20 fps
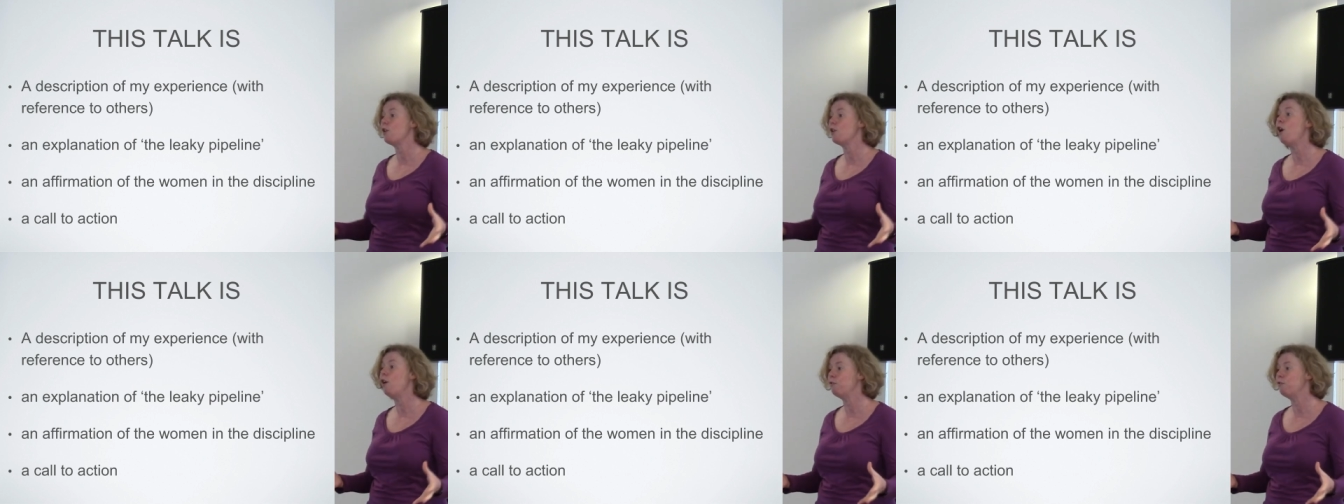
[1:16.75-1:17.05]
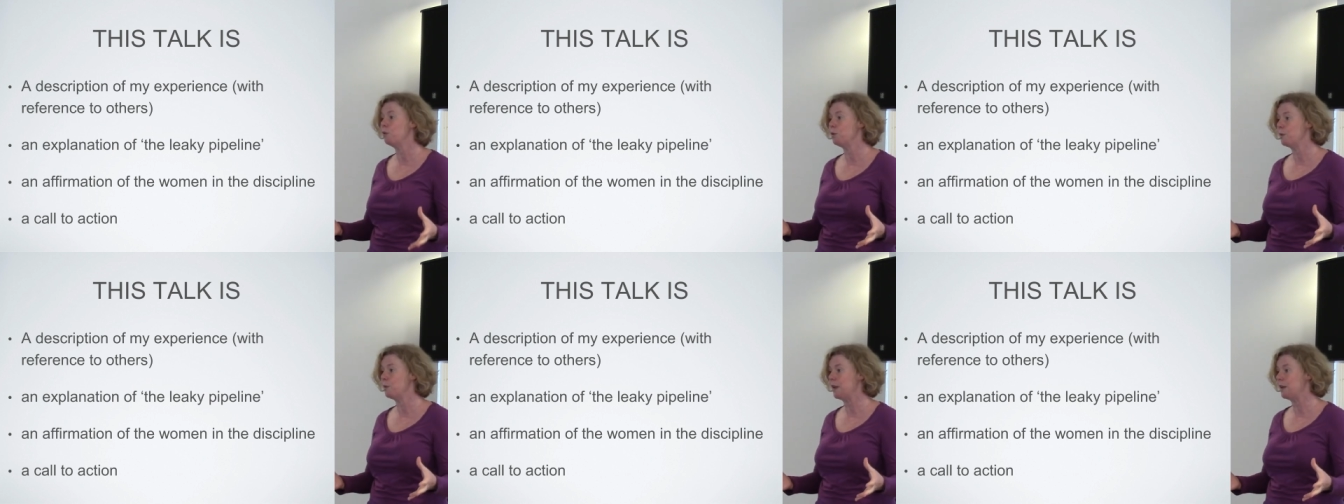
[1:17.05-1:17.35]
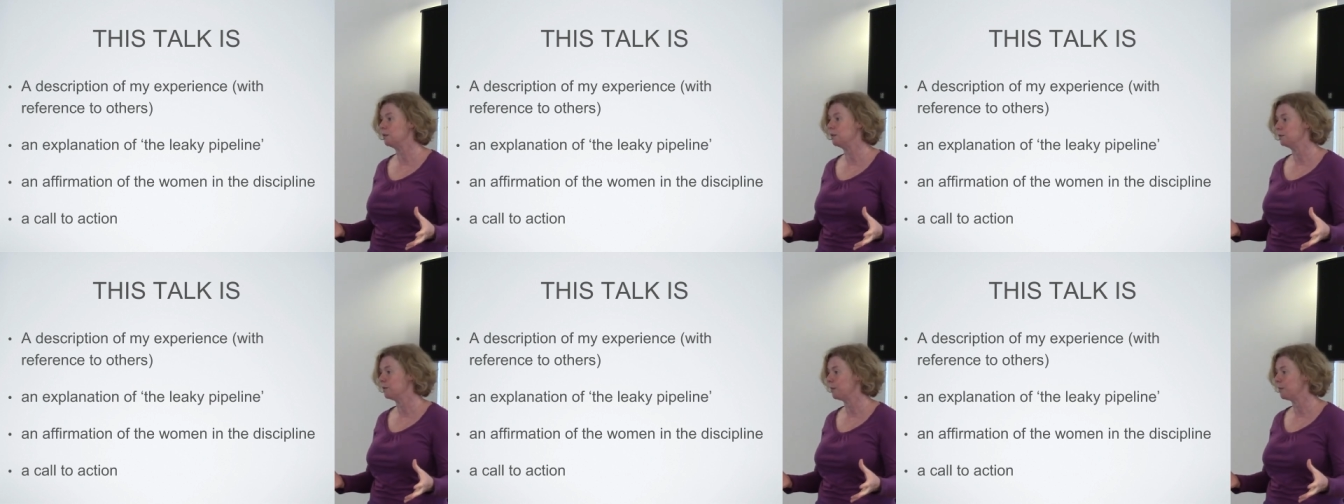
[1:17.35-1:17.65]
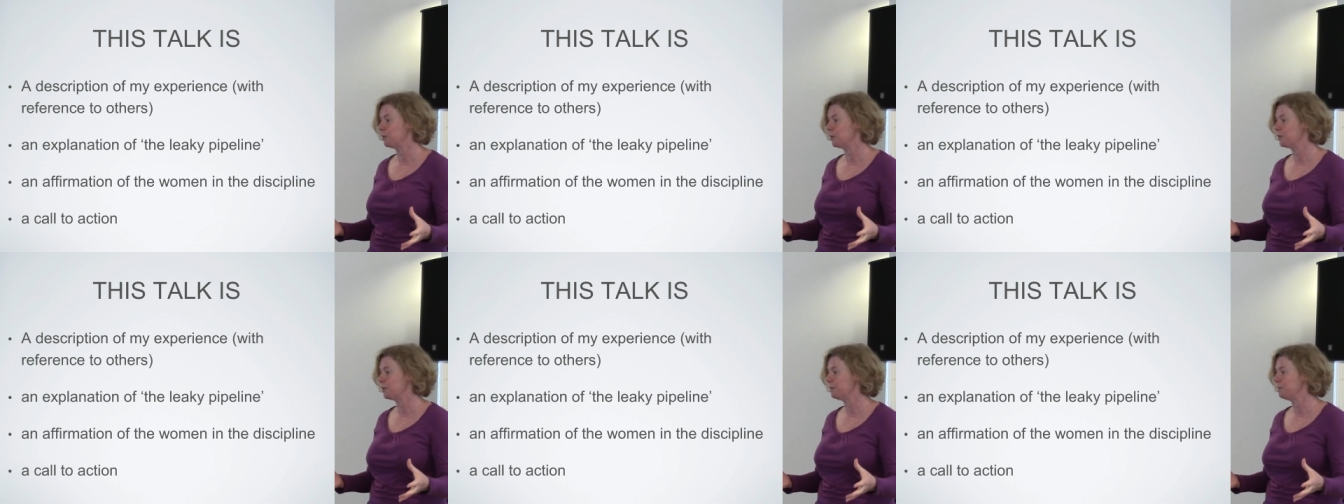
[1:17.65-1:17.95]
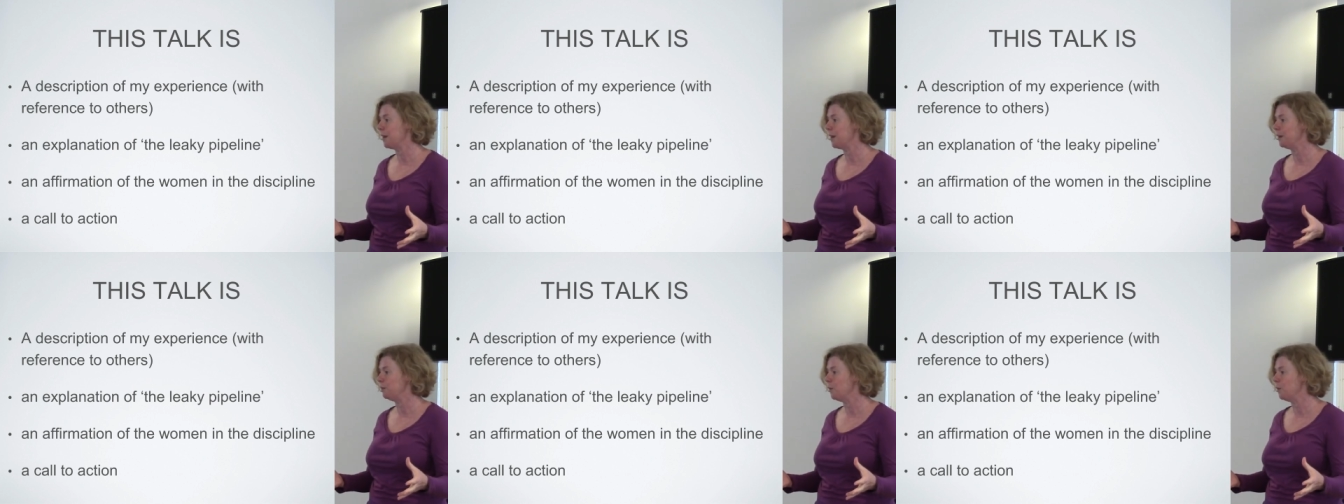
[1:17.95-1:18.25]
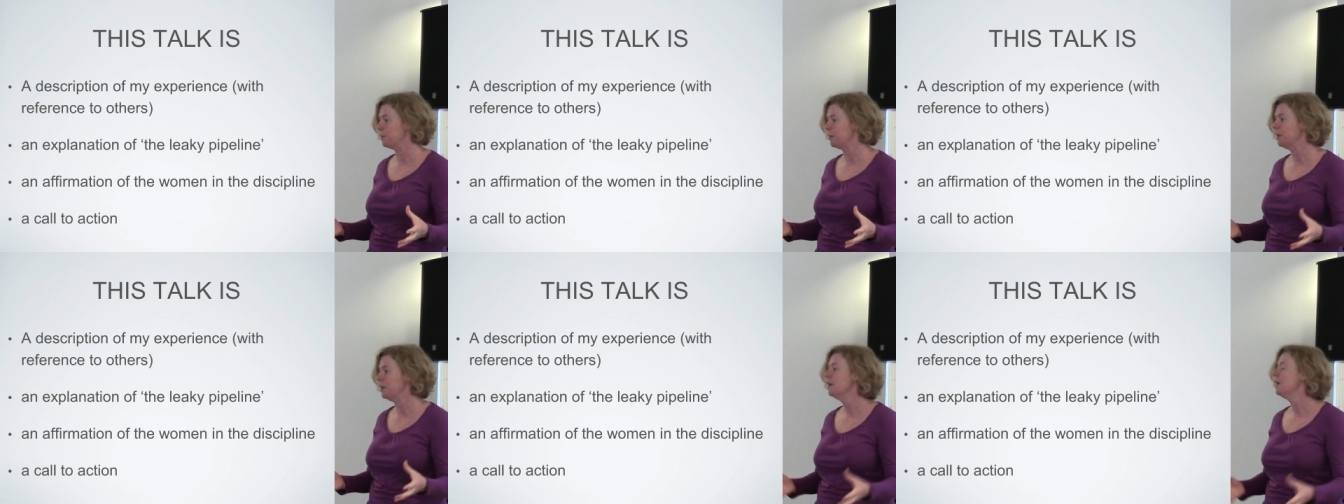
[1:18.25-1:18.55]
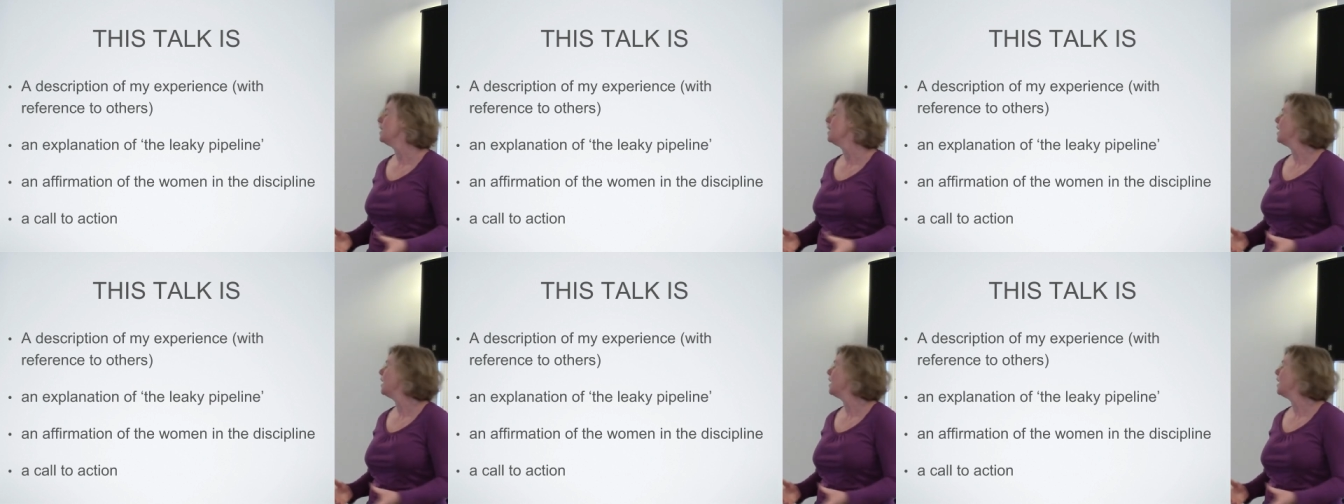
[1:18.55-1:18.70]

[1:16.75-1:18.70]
off with equal numbers of men and women